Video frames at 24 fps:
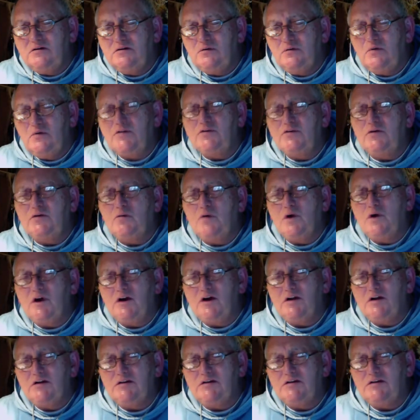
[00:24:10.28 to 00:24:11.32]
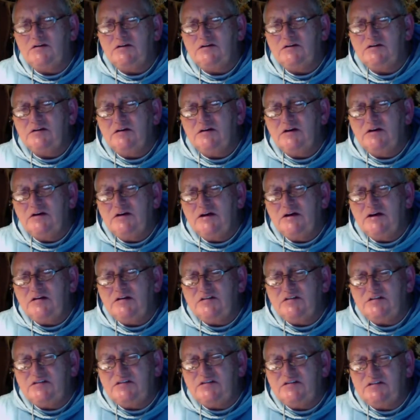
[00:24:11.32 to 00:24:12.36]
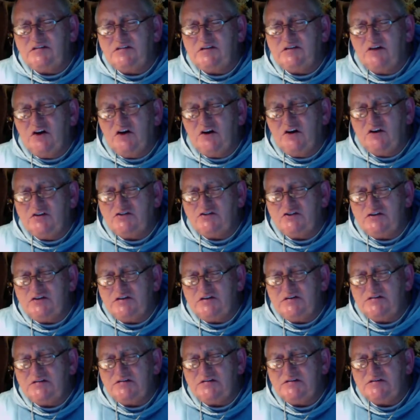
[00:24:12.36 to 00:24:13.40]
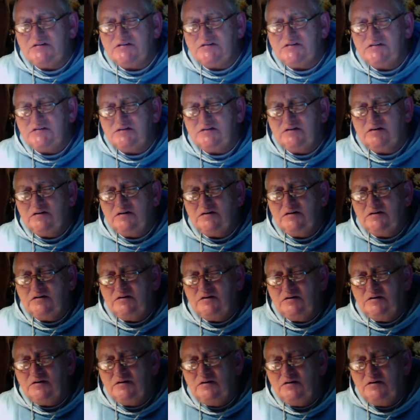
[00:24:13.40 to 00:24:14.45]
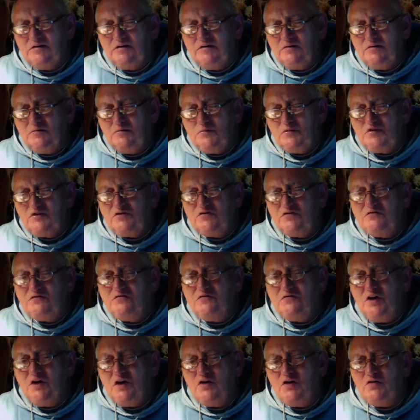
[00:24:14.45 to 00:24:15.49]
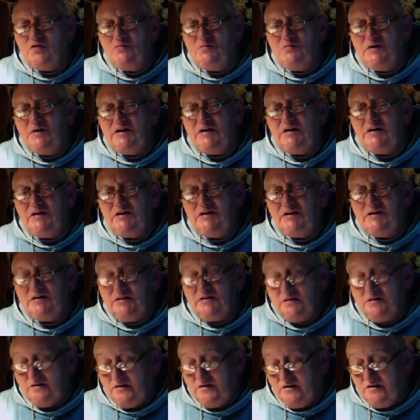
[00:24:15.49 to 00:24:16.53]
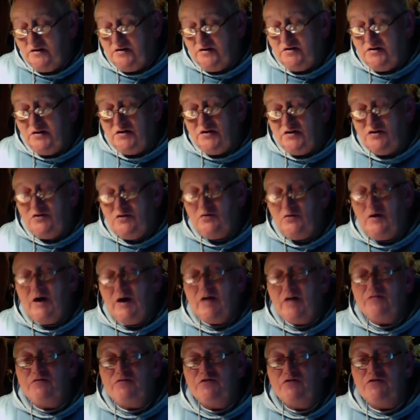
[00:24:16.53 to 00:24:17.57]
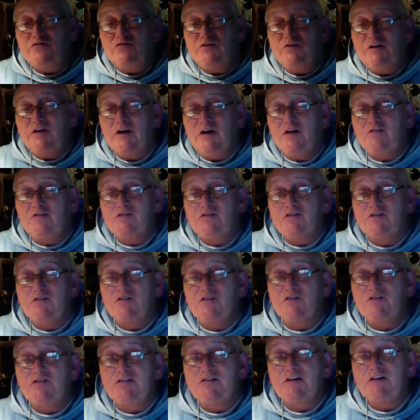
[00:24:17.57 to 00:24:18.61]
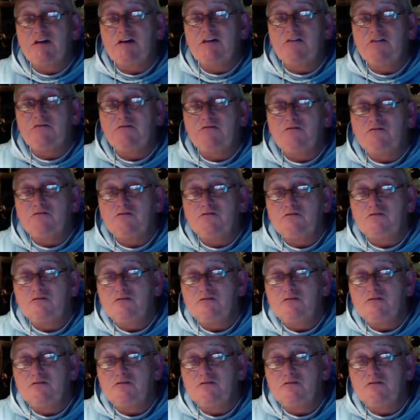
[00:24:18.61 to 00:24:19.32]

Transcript: with the world and its ideologies. But to follow me, you have to renounce yourself.